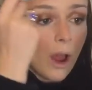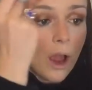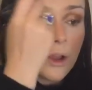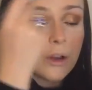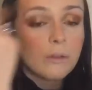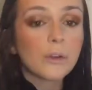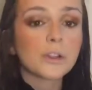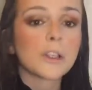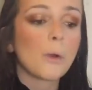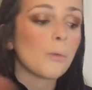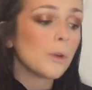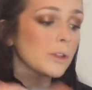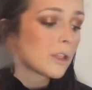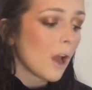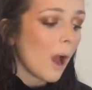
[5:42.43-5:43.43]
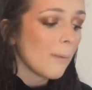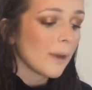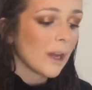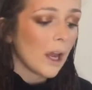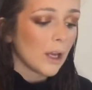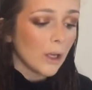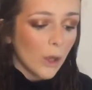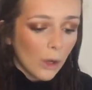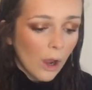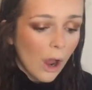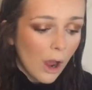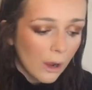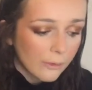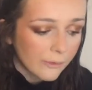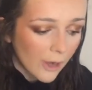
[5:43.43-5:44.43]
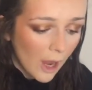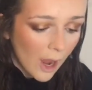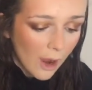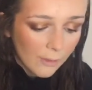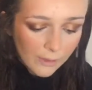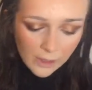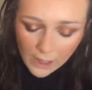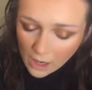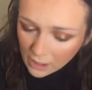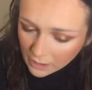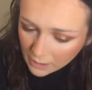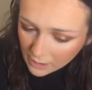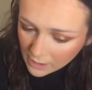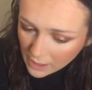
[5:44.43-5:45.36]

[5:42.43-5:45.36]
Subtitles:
I could have got someone to come and like look after her and like